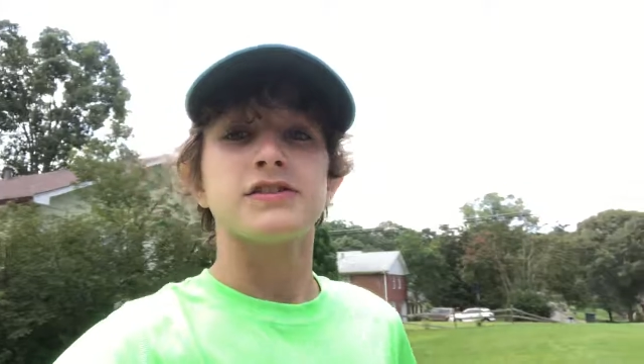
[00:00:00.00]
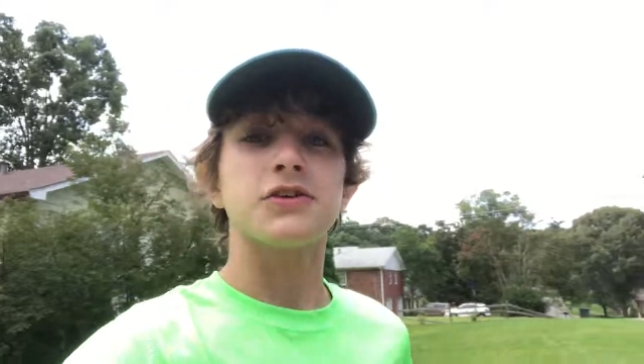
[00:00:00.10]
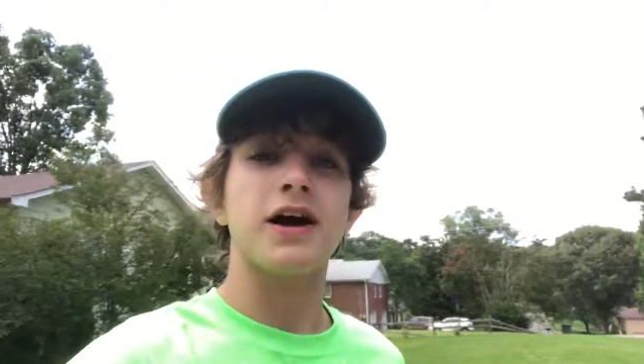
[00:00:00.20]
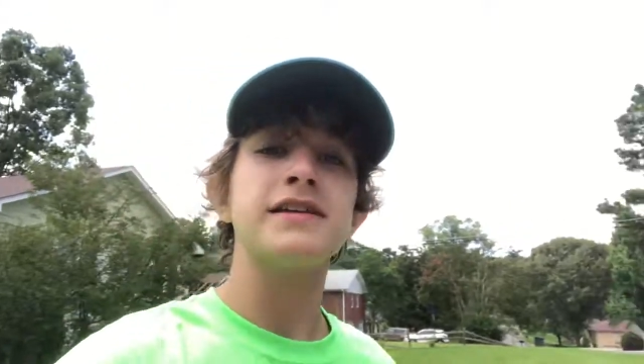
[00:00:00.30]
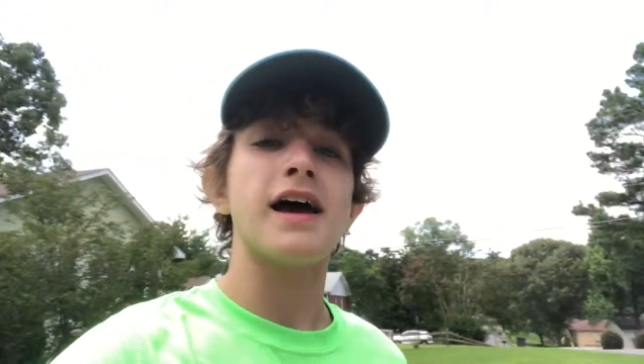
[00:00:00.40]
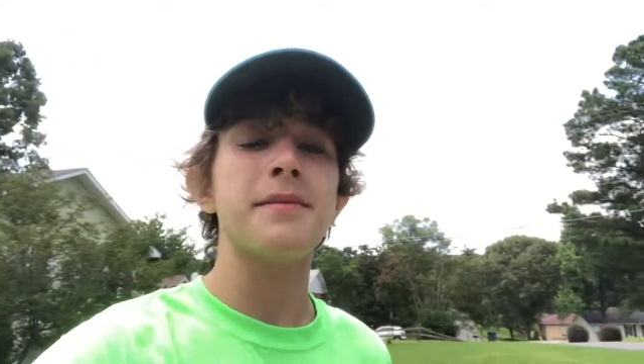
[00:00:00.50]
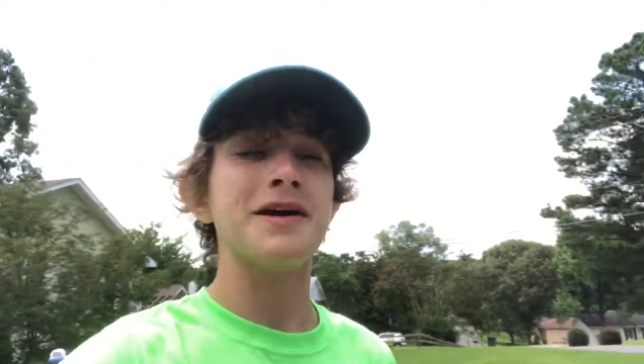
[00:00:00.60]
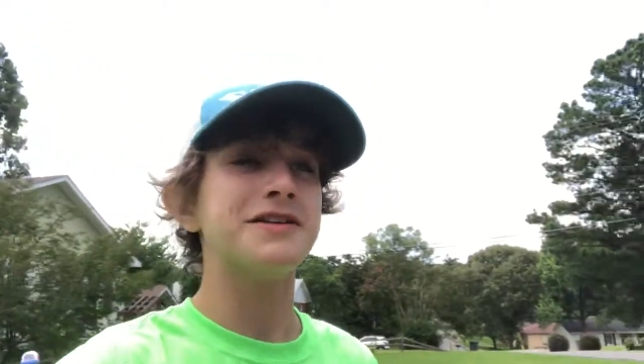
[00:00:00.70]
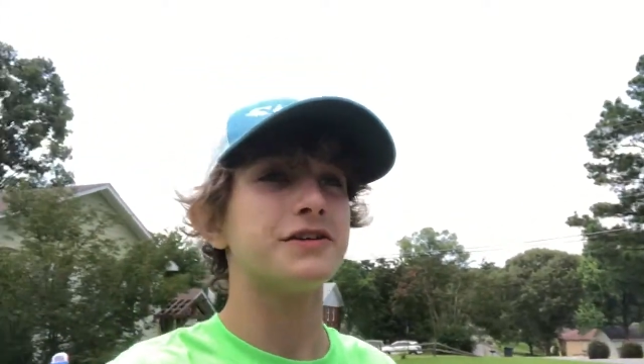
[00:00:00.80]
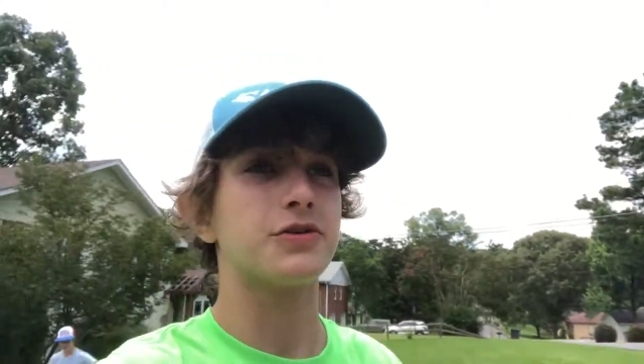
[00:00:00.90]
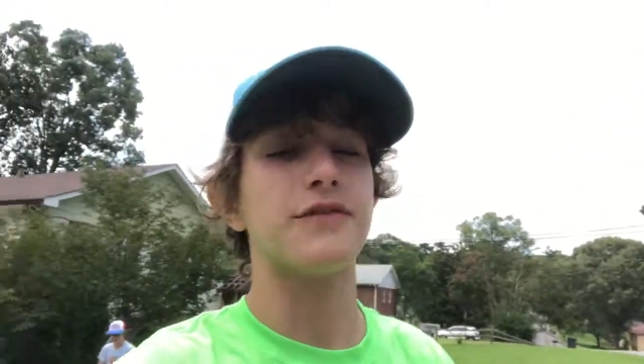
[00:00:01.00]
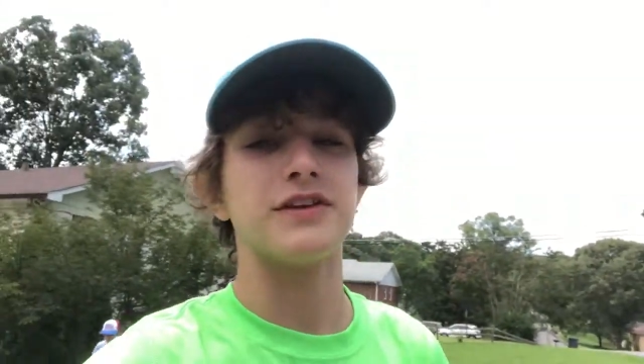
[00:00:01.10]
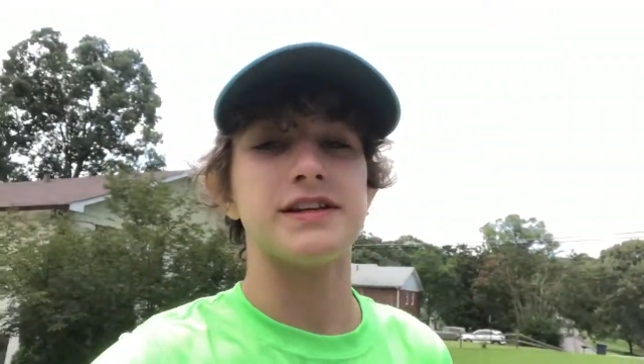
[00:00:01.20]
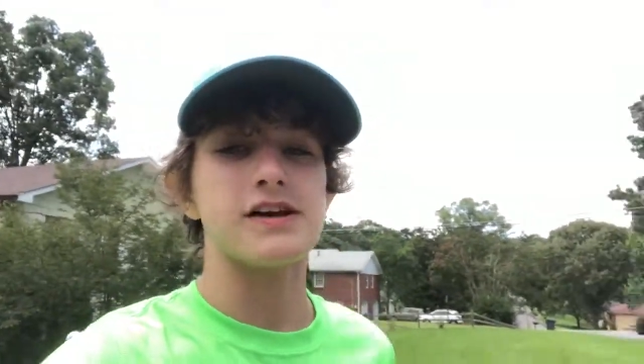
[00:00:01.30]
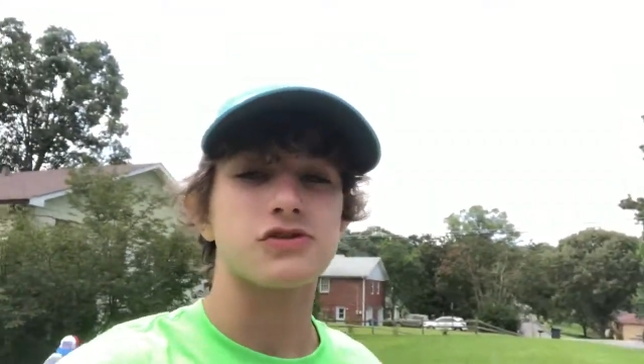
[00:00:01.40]
So guys, I'm heading to
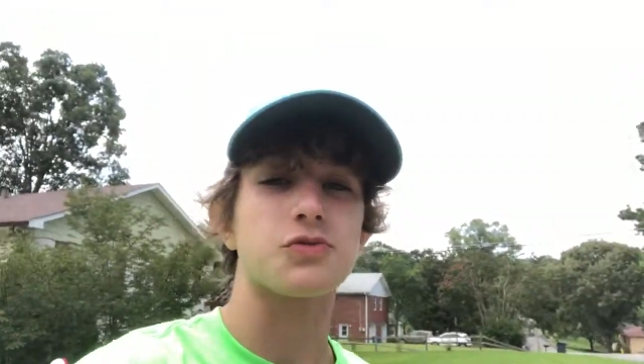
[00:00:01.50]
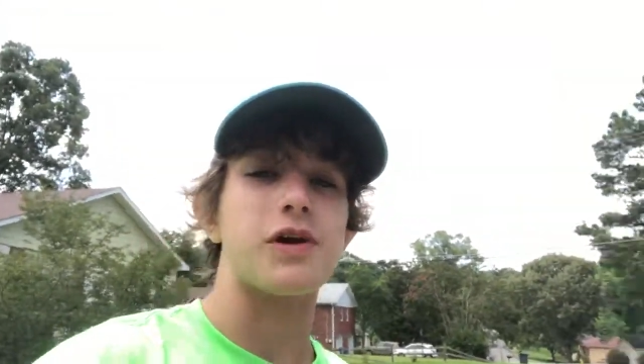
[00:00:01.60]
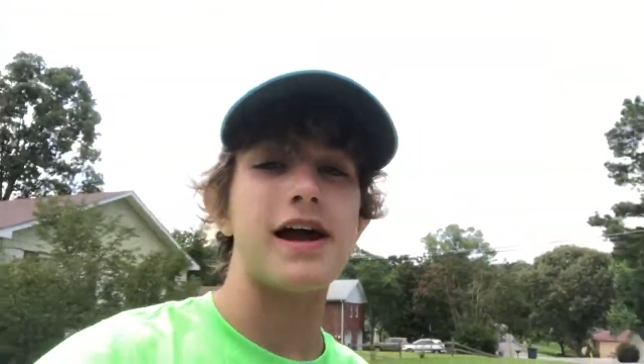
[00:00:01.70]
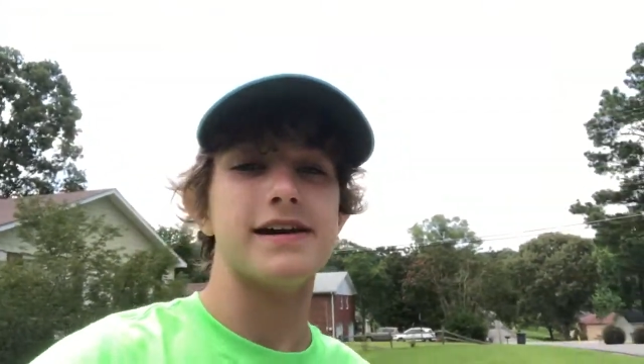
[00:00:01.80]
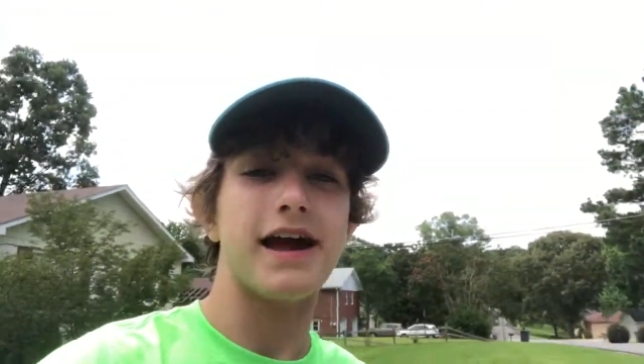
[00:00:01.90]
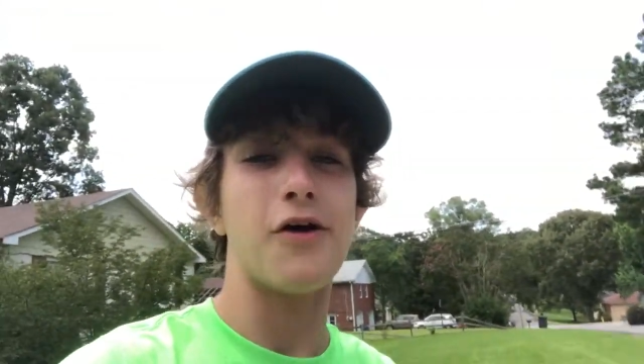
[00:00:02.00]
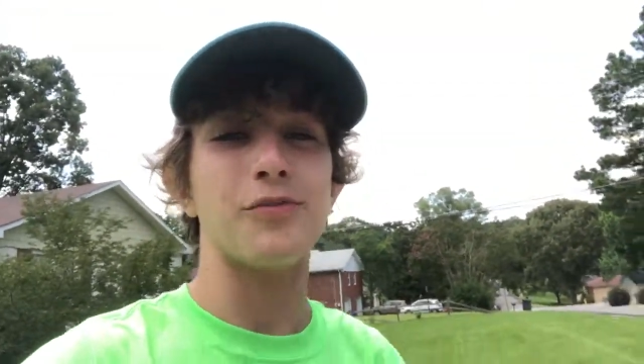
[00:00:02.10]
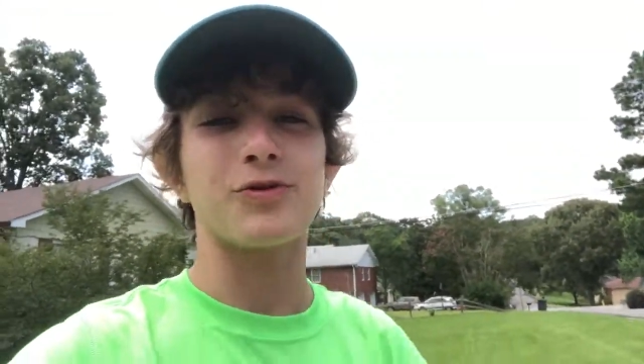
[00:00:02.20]
Griffin's house right now,